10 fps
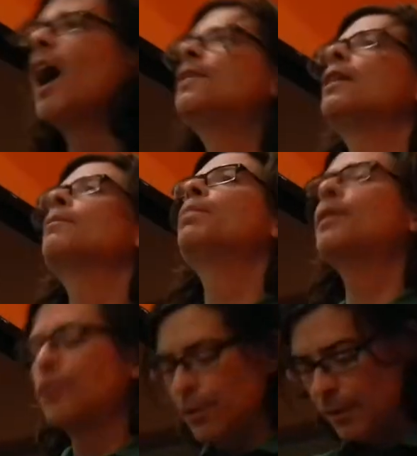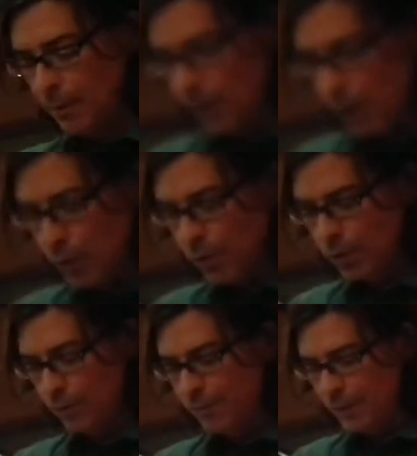I take pictures of the
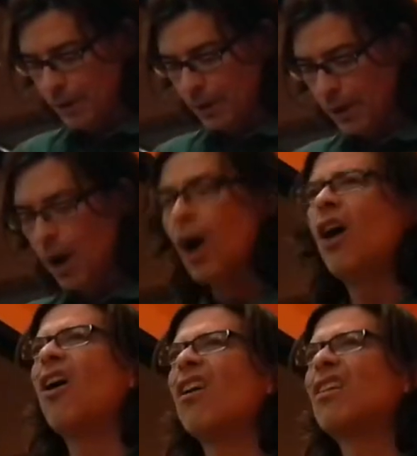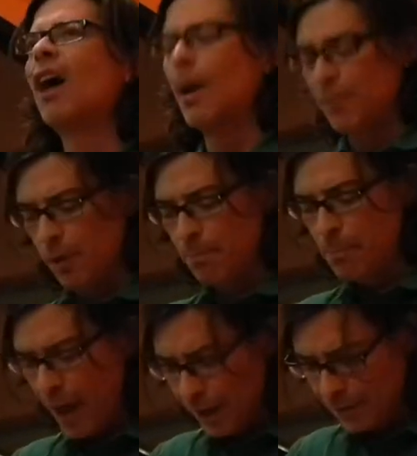local graffiti. All cops are
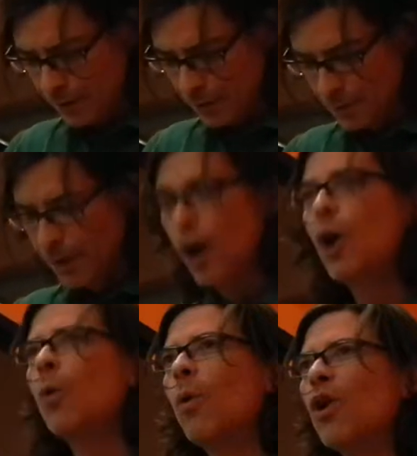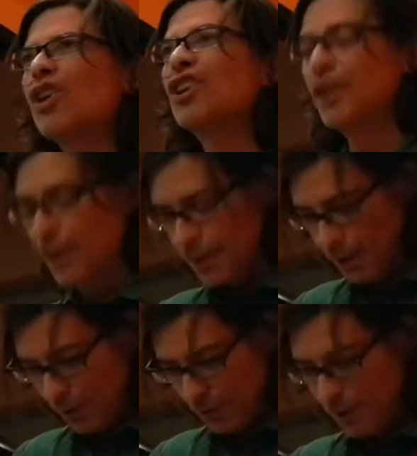bastards. Work
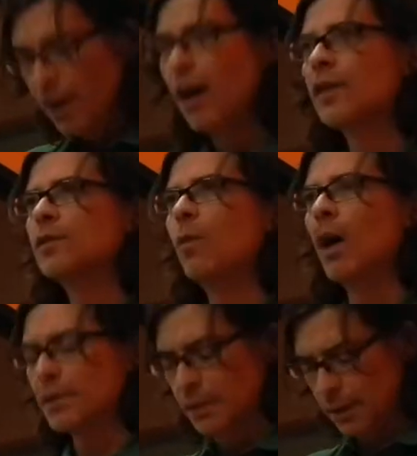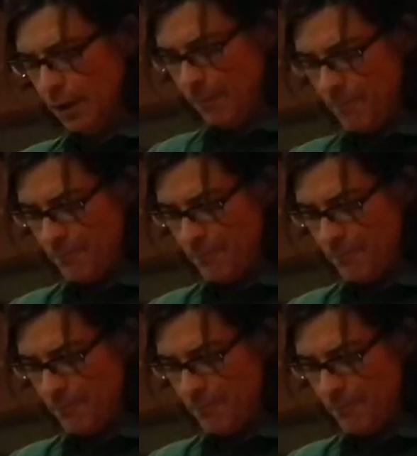kills. A swastika.